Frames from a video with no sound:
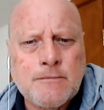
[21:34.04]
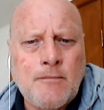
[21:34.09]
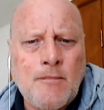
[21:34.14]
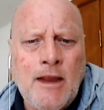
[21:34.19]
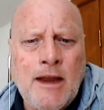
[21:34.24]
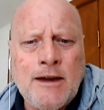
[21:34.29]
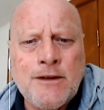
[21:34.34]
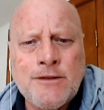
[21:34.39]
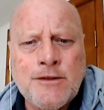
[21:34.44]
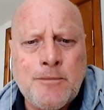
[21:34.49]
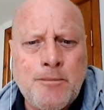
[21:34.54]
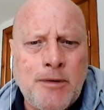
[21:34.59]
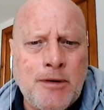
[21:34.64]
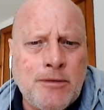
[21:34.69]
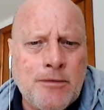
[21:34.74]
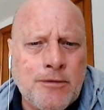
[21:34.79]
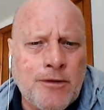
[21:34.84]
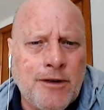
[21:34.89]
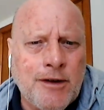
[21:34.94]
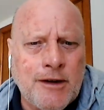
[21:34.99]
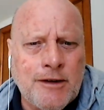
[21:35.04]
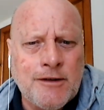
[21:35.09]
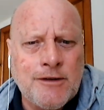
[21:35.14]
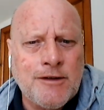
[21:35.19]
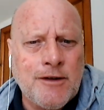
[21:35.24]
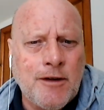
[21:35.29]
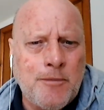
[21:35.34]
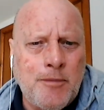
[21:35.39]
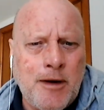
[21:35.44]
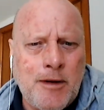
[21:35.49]
how to build things
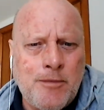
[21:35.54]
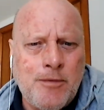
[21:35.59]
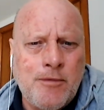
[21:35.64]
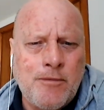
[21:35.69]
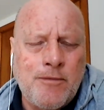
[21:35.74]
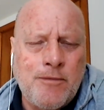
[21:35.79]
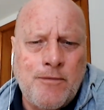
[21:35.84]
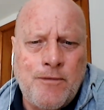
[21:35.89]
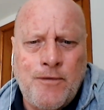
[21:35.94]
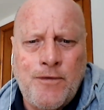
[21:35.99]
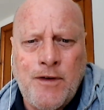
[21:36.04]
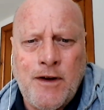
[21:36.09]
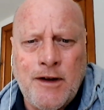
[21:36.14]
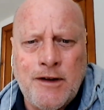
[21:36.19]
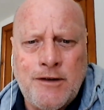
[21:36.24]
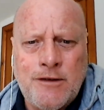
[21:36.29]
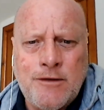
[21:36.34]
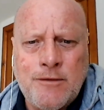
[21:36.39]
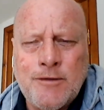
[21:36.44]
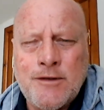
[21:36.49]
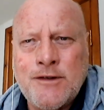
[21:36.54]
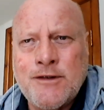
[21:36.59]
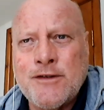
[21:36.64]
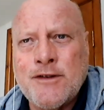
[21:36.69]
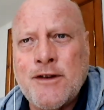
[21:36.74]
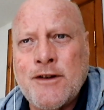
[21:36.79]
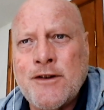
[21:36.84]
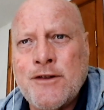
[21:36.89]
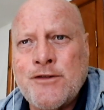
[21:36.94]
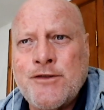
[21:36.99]
so people find you in
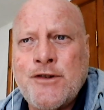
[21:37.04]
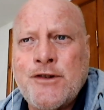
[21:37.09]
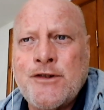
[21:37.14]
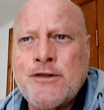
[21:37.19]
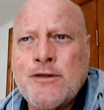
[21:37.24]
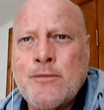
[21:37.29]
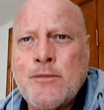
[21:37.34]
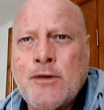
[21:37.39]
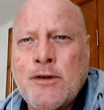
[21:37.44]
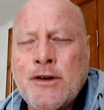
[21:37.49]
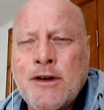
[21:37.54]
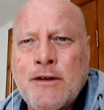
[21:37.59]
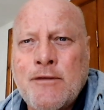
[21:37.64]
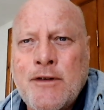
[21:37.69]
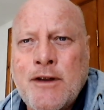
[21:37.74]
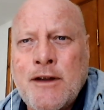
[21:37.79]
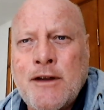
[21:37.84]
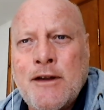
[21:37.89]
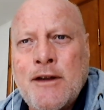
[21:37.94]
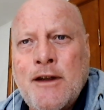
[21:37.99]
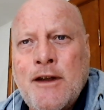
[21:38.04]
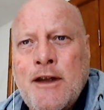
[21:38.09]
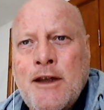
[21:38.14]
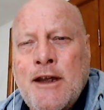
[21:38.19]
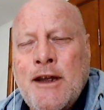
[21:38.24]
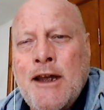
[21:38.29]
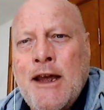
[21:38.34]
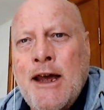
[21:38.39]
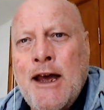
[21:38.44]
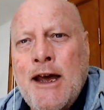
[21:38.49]
searches and whatever.
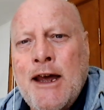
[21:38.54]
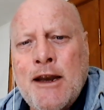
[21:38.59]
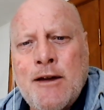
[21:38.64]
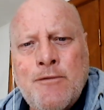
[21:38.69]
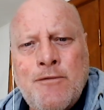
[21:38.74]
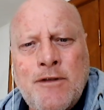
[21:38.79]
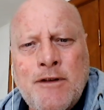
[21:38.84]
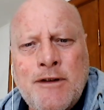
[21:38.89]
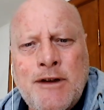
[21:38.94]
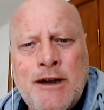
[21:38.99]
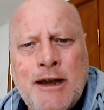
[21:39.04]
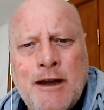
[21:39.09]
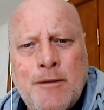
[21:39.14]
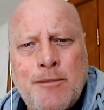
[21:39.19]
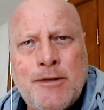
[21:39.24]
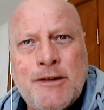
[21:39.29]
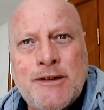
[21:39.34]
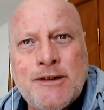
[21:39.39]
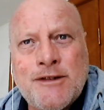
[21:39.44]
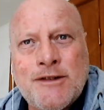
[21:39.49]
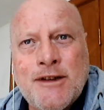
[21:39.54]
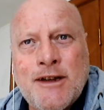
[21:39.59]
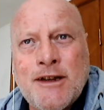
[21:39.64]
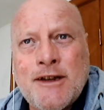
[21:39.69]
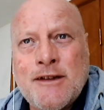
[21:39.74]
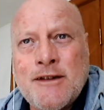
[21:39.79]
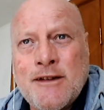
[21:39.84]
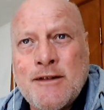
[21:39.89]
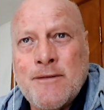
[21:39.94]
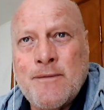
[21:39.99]
And I'm very happy to say
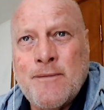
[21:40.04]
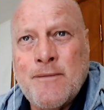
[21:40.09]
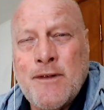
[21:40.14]
that